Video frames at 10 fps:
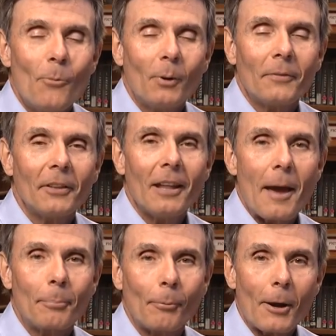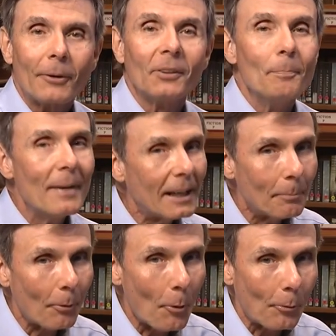One of the library's many
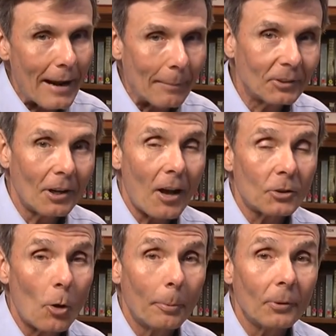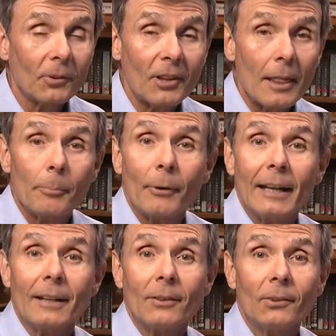programs in October
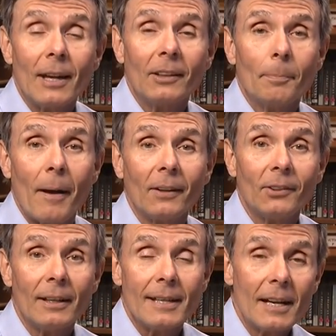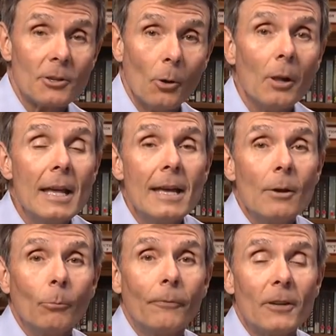celebrating the state's bicentennial
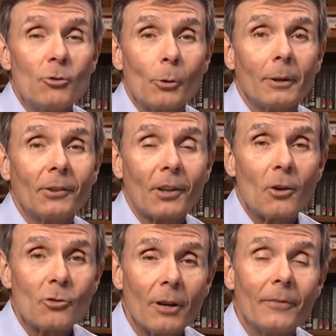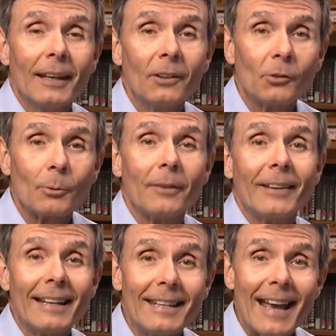will feature a discussion of the history of
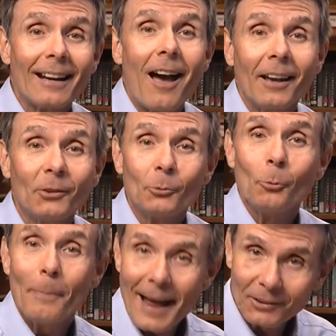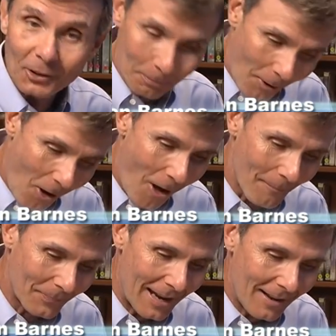Indiana high school basketball.
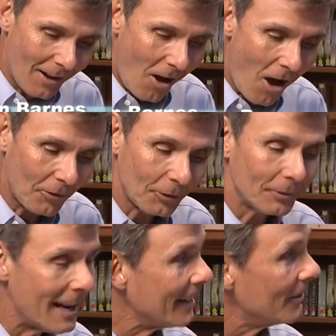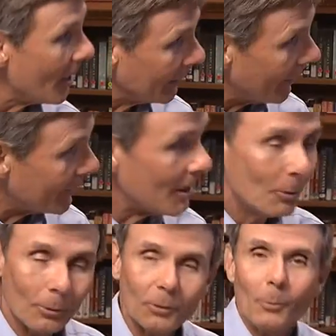Author Nate Dunlevy,
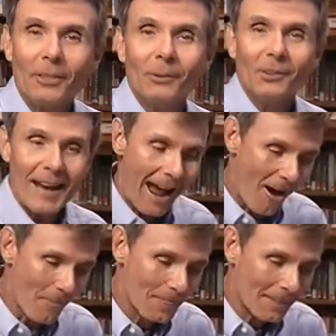who is with us now,